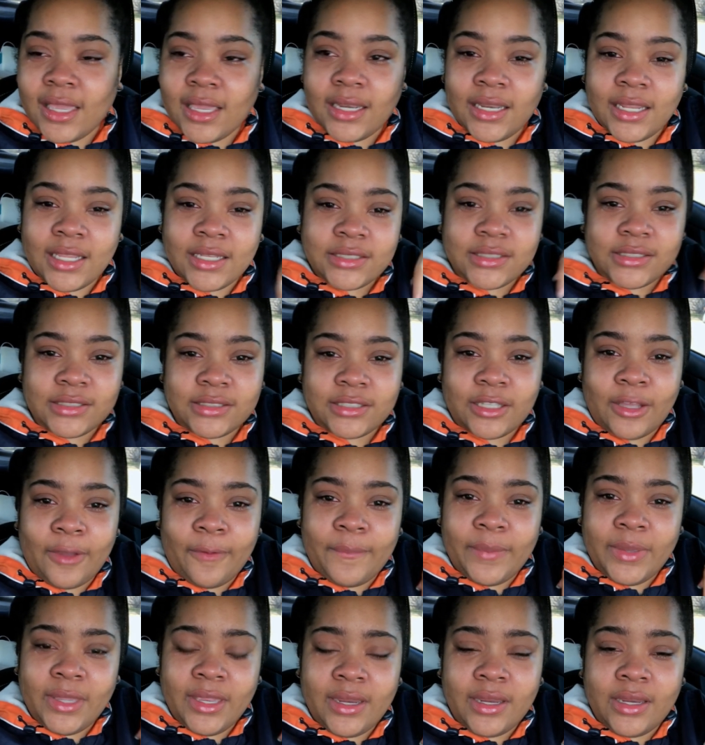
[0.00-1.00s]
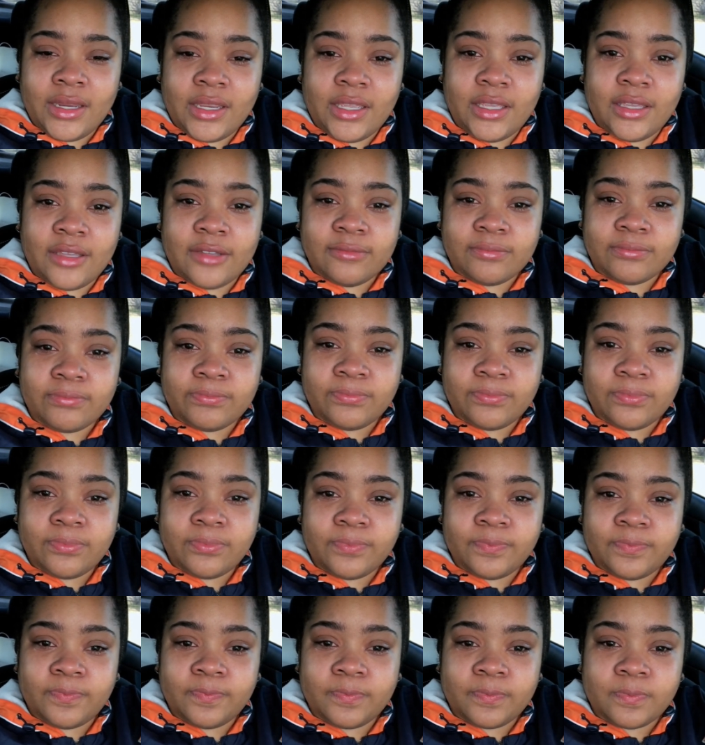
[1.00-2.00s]
and that's just on period.
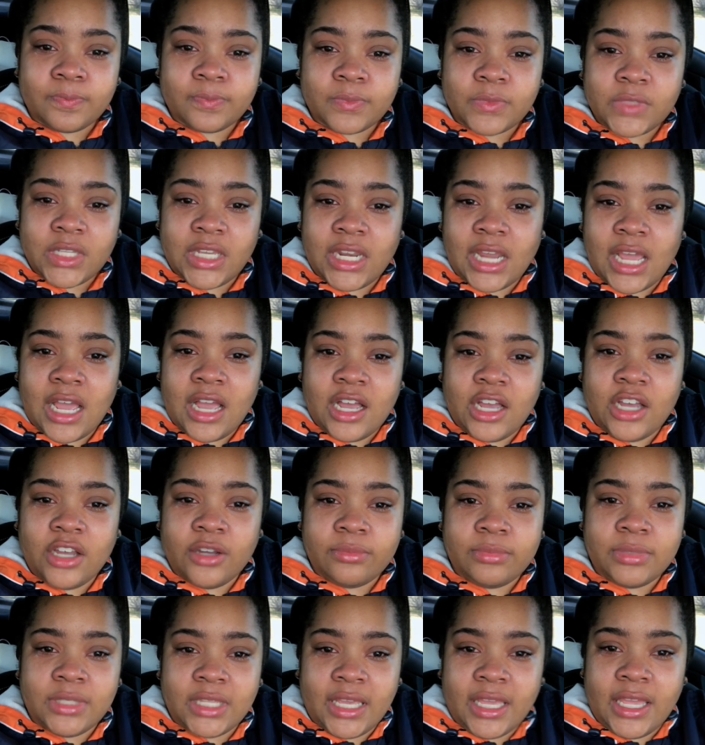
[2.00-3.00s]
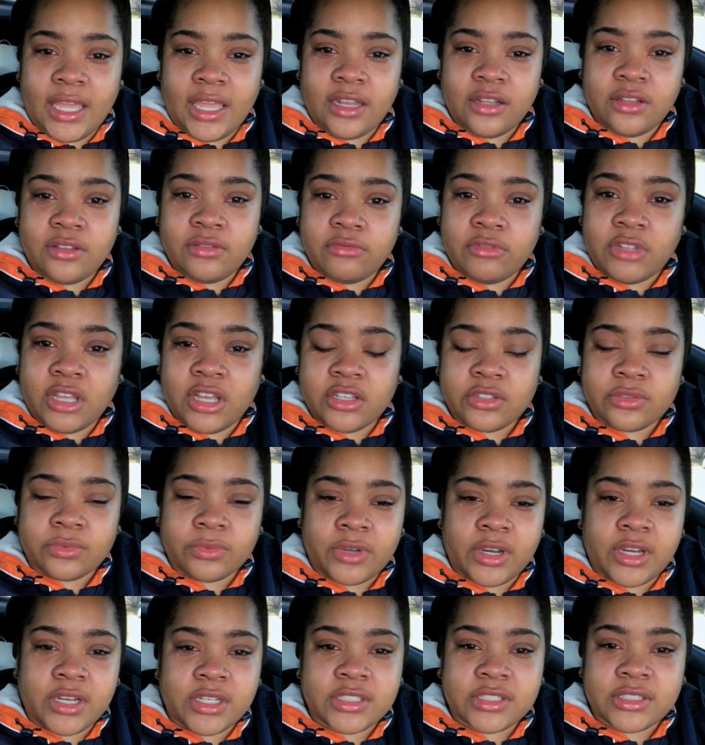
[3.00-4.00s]
And I hope that those
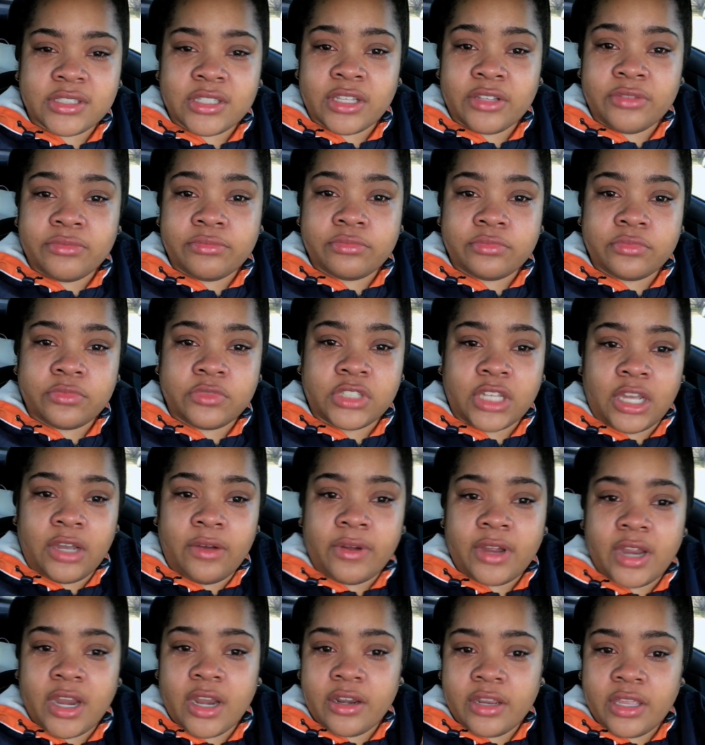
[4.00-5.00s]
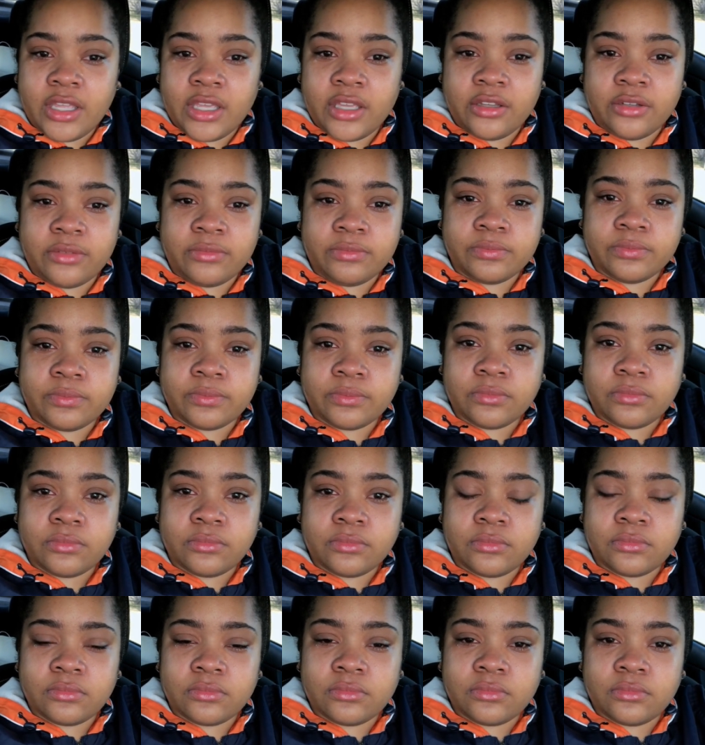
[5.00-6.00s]
words don't hurt him.
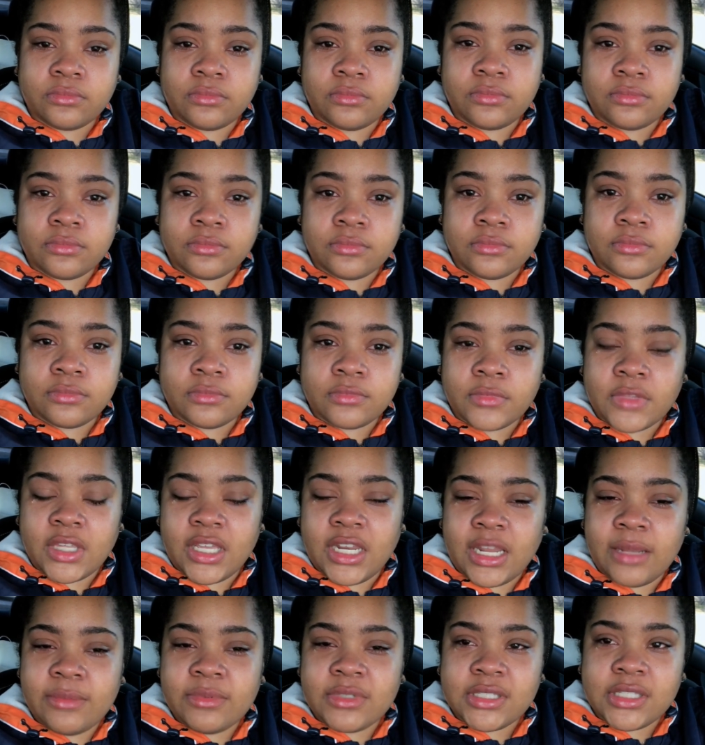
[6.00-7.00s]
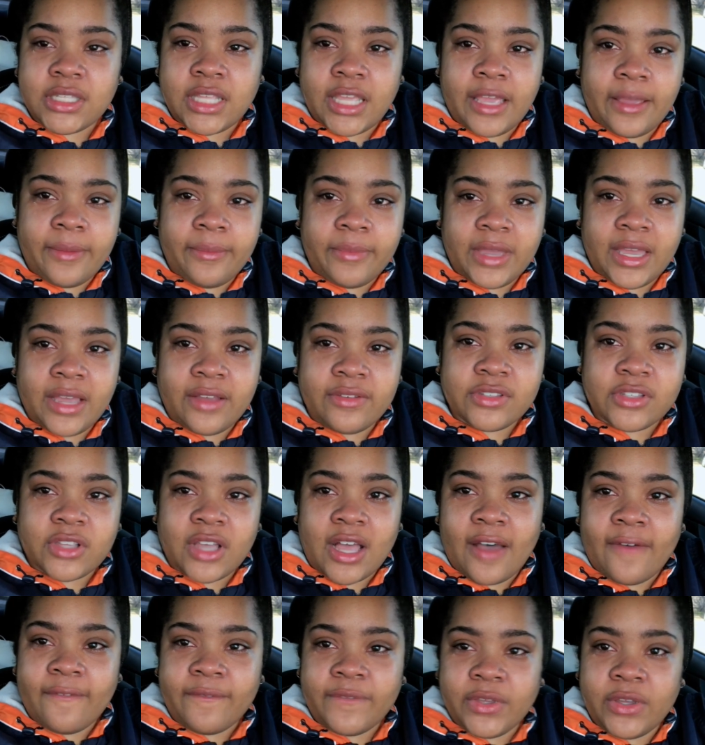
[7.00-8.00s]
And I'm just an empath, so
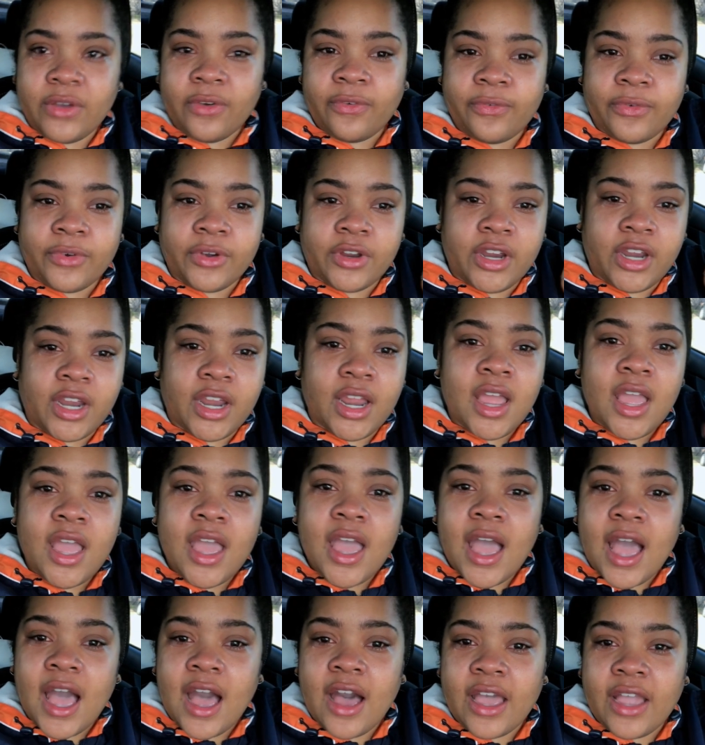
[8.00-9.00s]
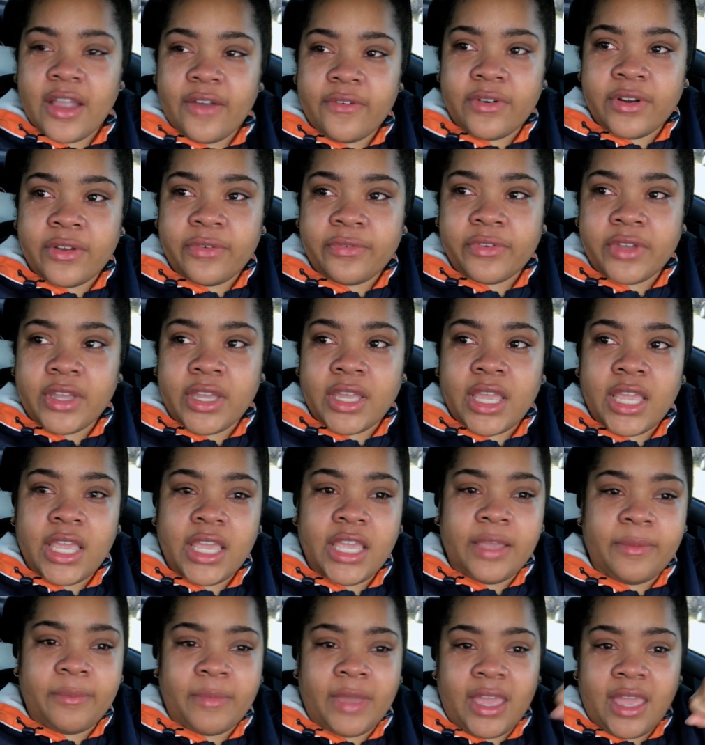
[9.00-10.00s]
I feel for however the fuck
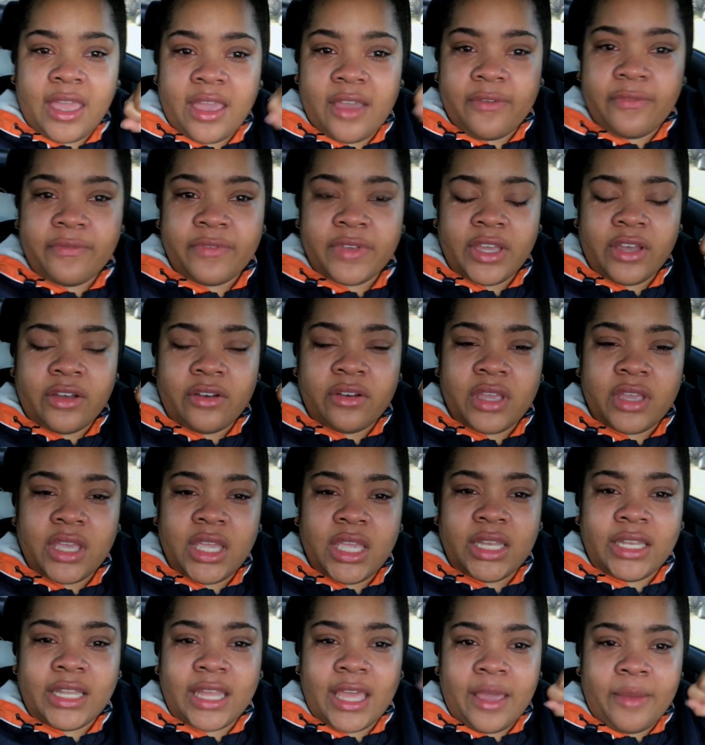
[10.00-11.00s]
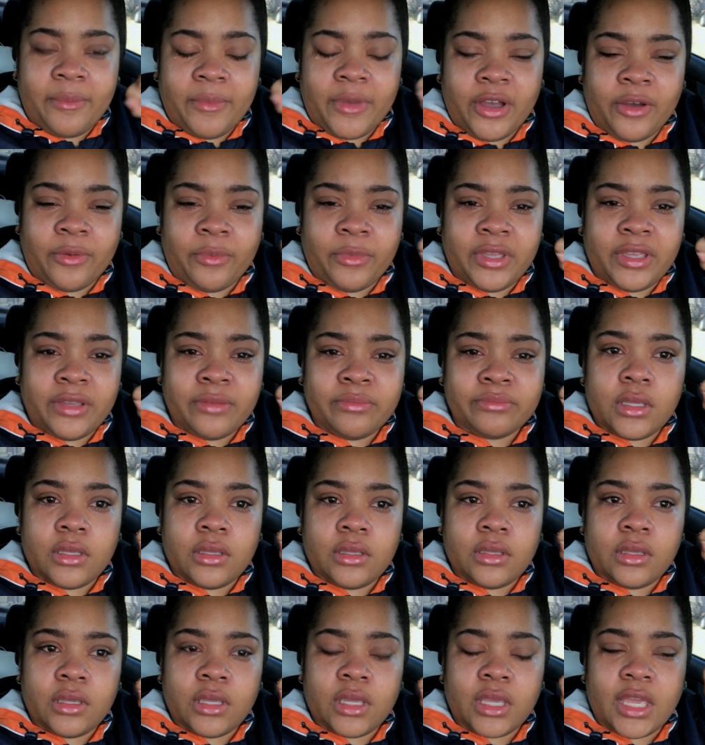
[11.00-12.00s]
he may have felt in that moment.
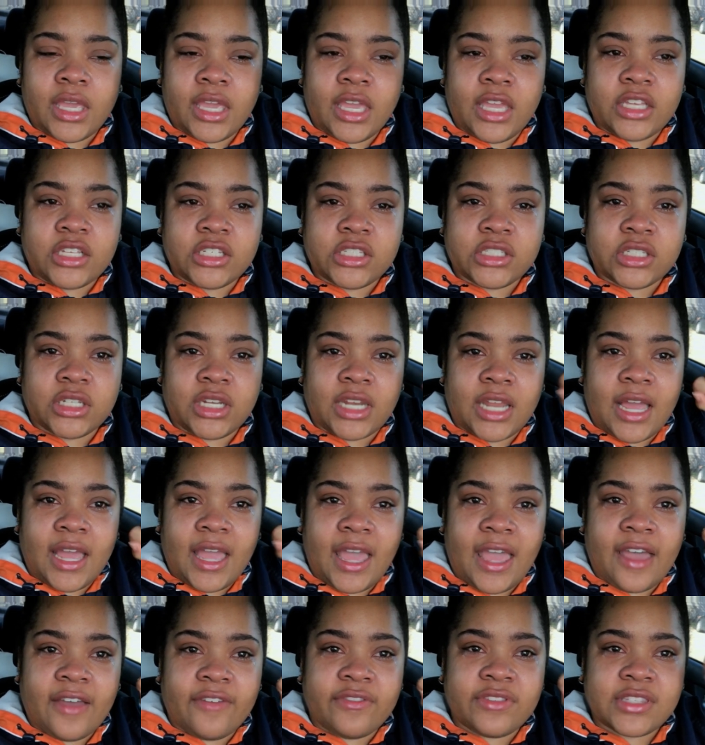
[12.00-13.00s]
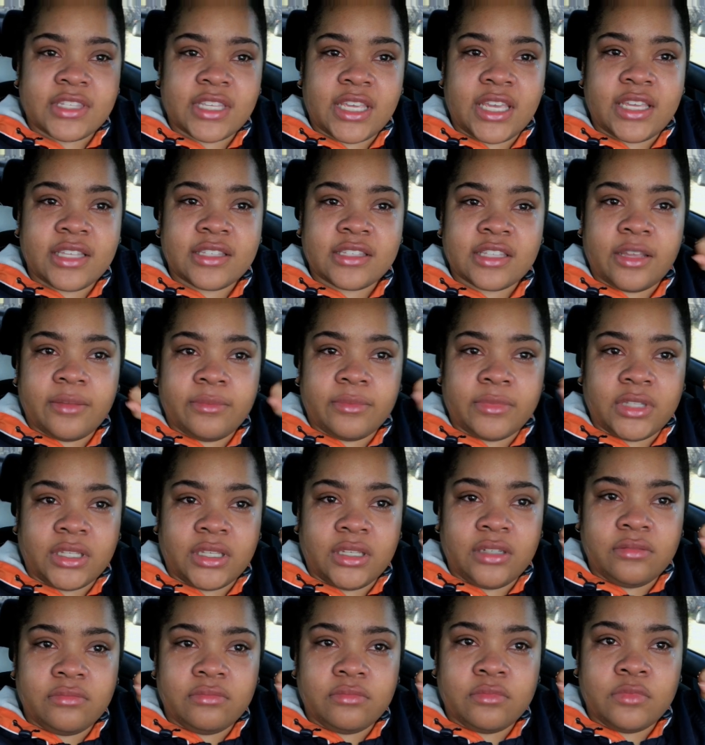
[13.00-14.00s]
And should I have said something